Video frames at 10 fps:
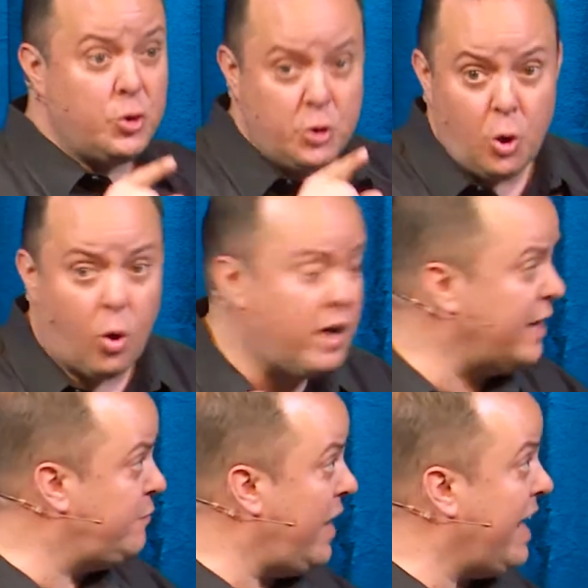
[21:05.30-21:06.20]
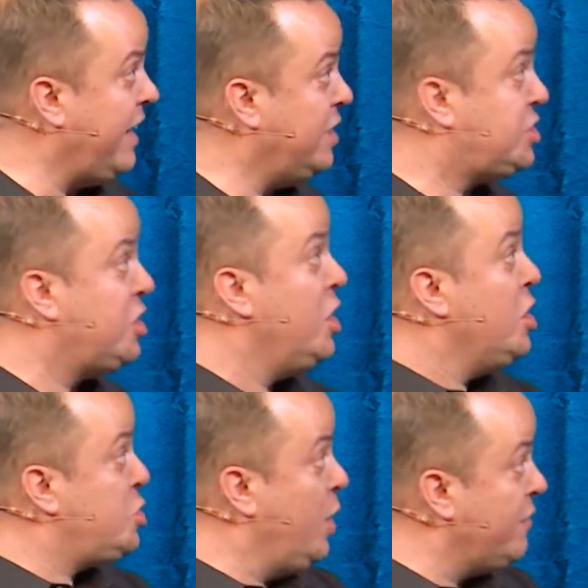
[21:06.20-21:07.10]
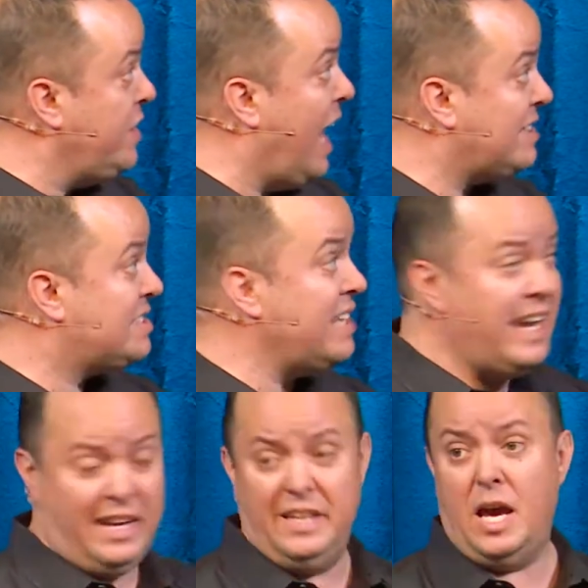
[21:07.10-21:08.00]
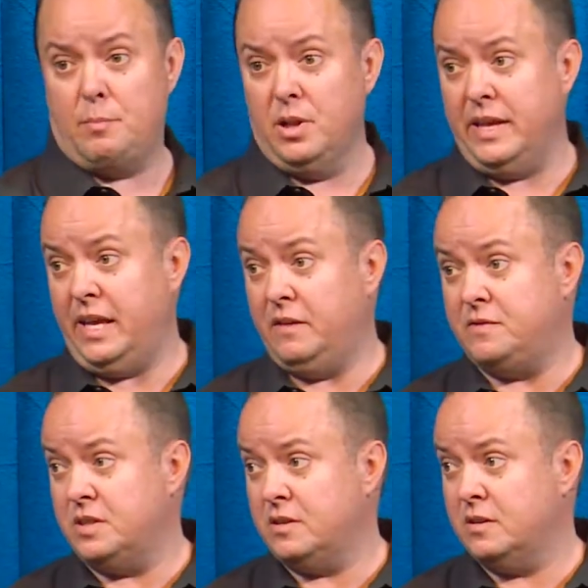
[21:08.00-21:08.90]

your advantage to have not seen and yet believed.